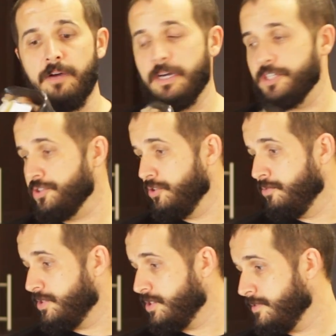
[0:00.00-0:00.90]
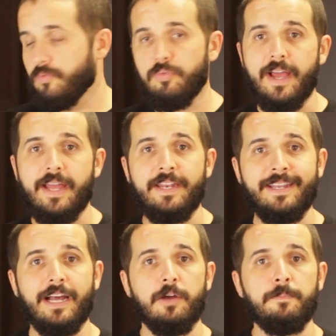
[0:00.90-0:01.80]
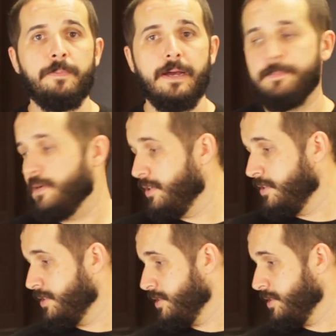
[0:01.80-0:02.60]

mushrooms, red and yellow peppers,